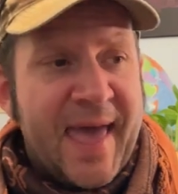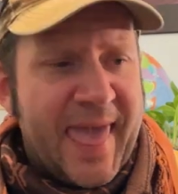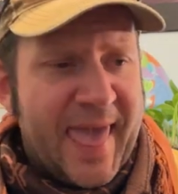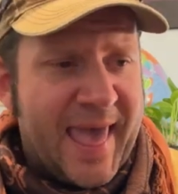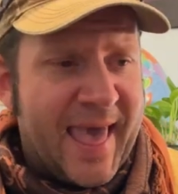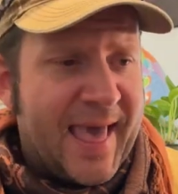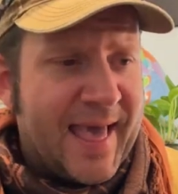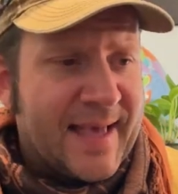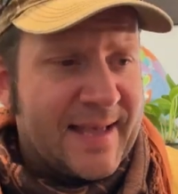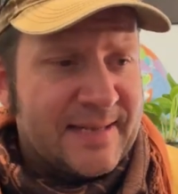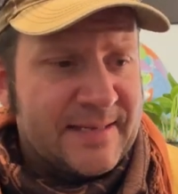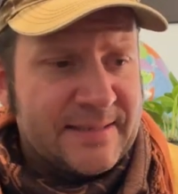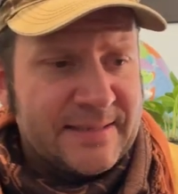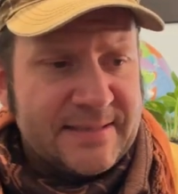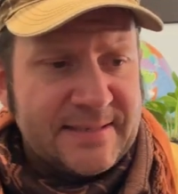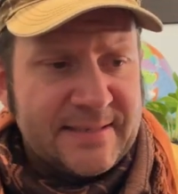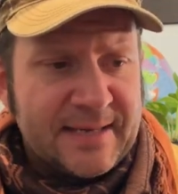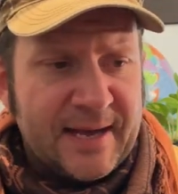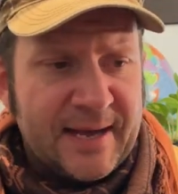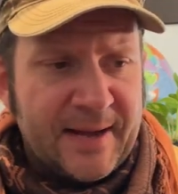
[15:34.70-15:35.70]
And
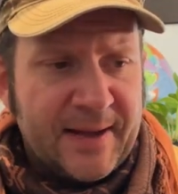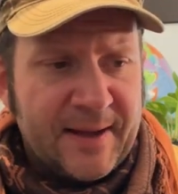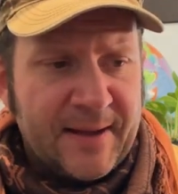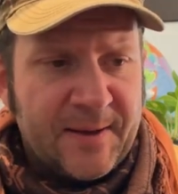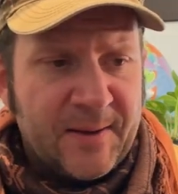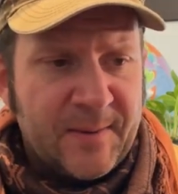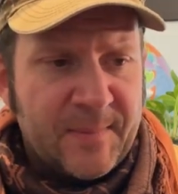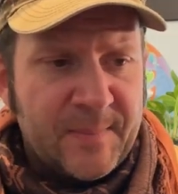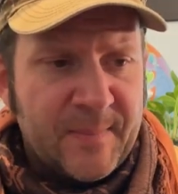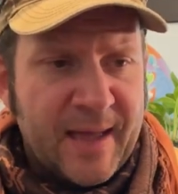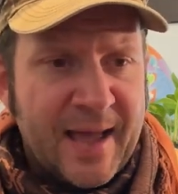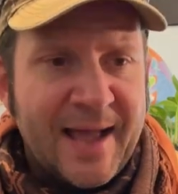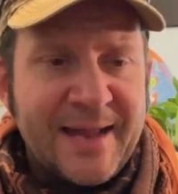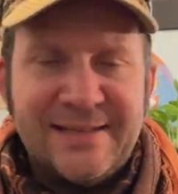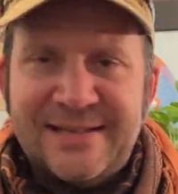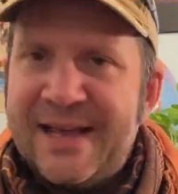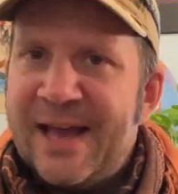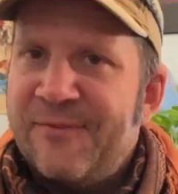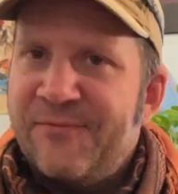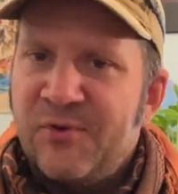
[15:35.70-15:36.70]
uh,
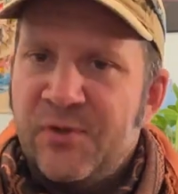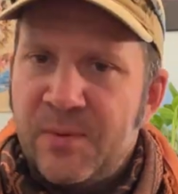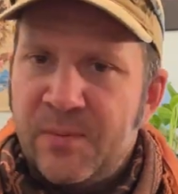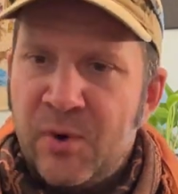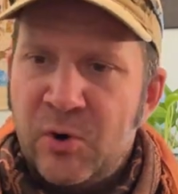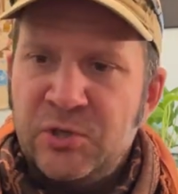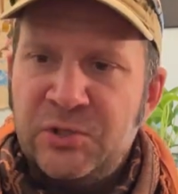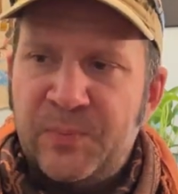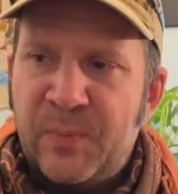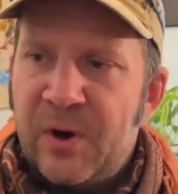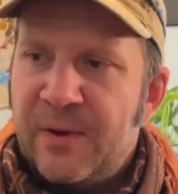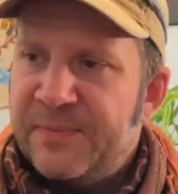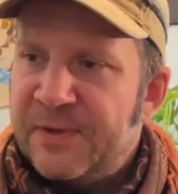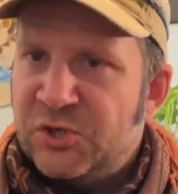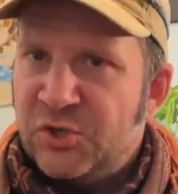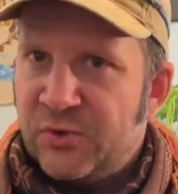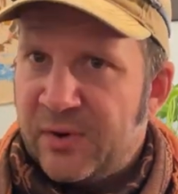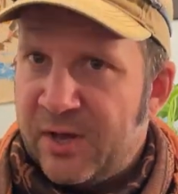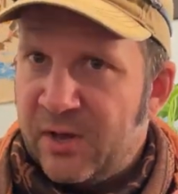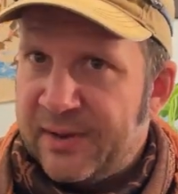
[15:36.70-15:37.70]
and yeah, for the most part, the
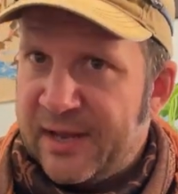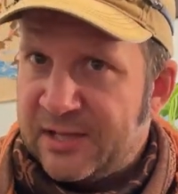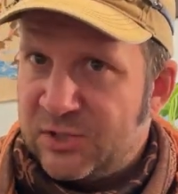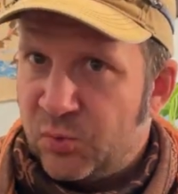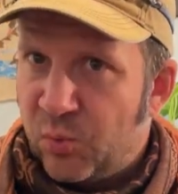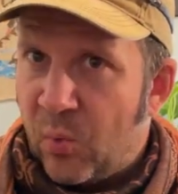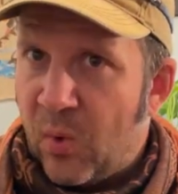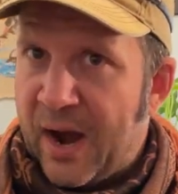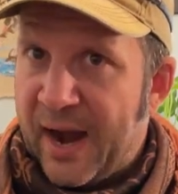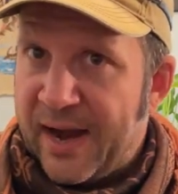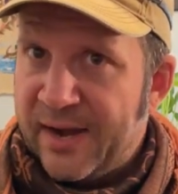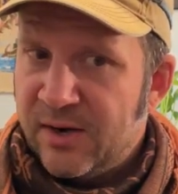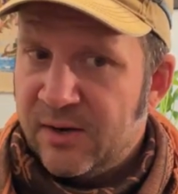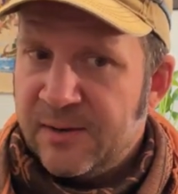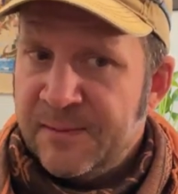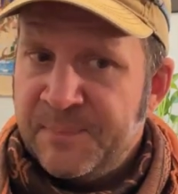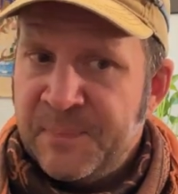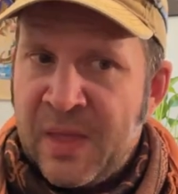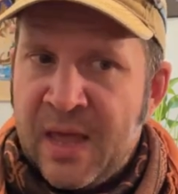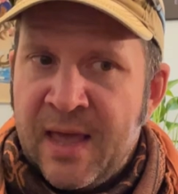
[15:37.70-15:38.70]
trail gets
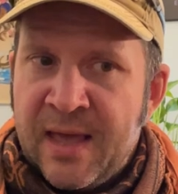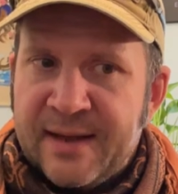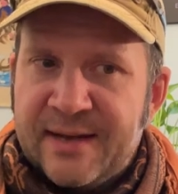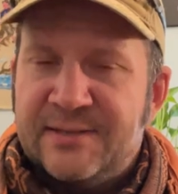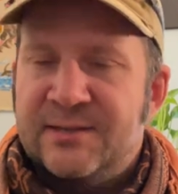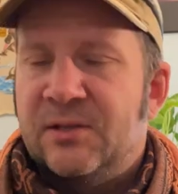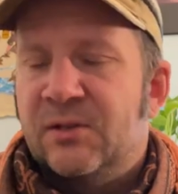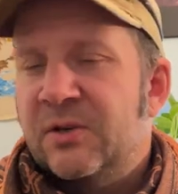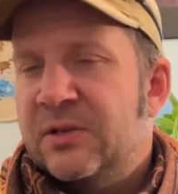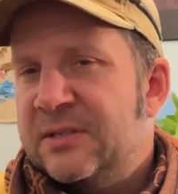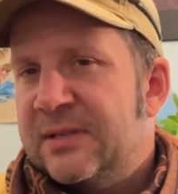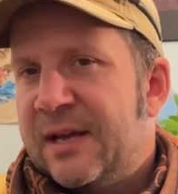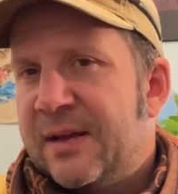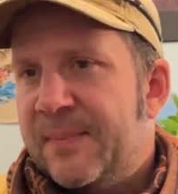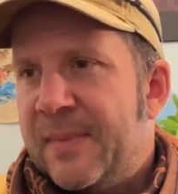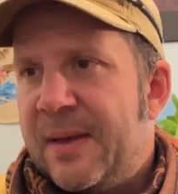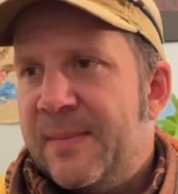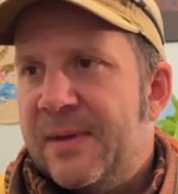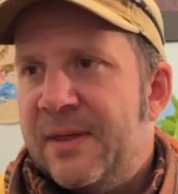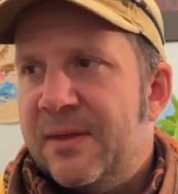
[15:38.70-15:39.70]
wider because it looks like
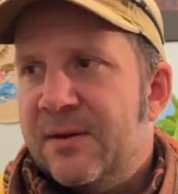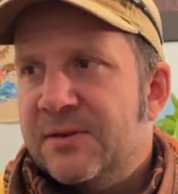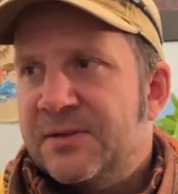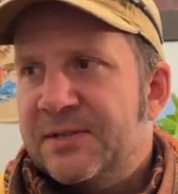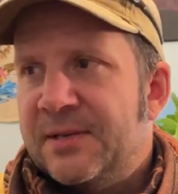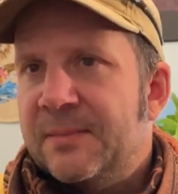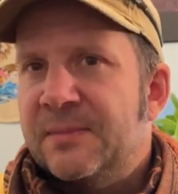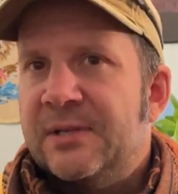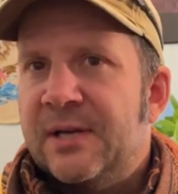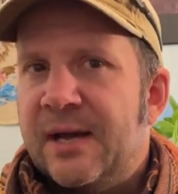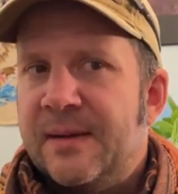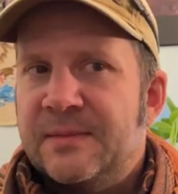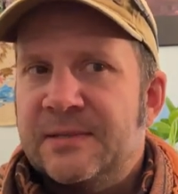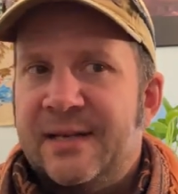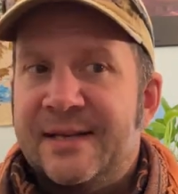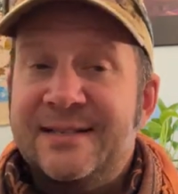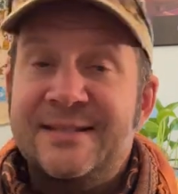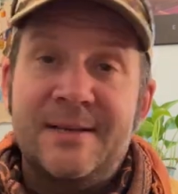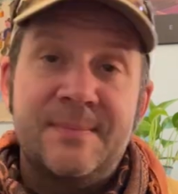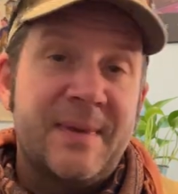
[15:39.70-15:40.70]
maybe there's sometimes
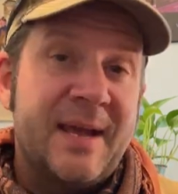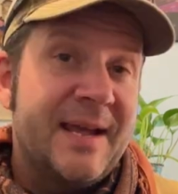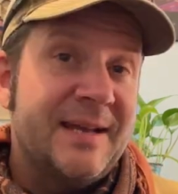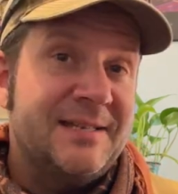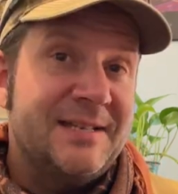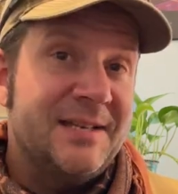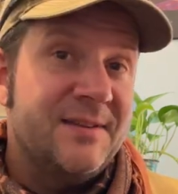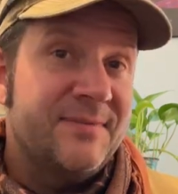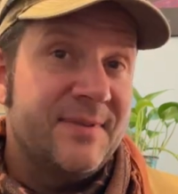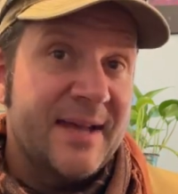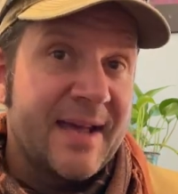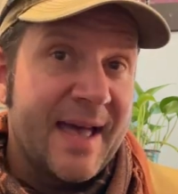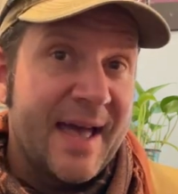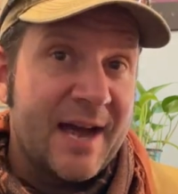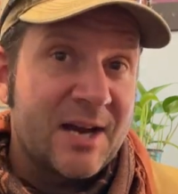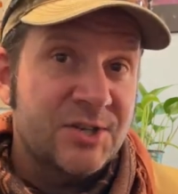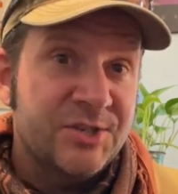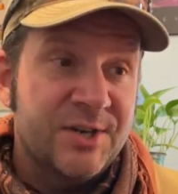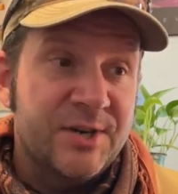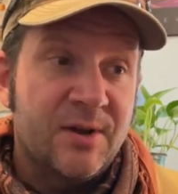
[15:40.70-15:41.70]
like some ATV
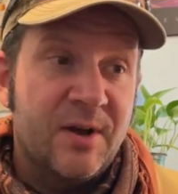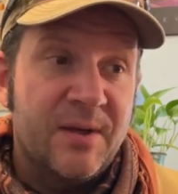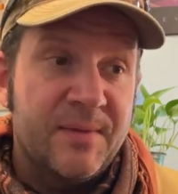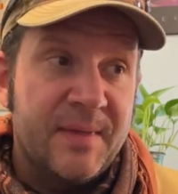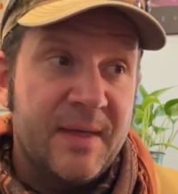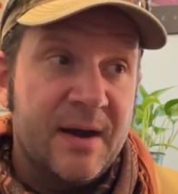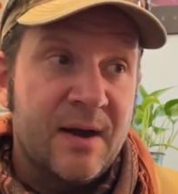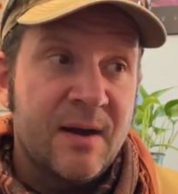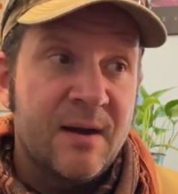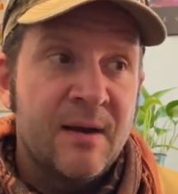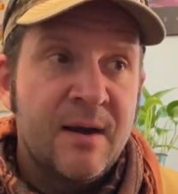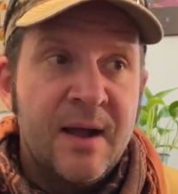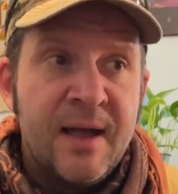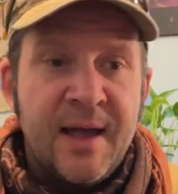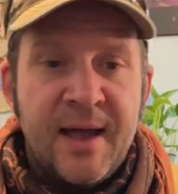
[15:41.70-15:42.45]
action on there.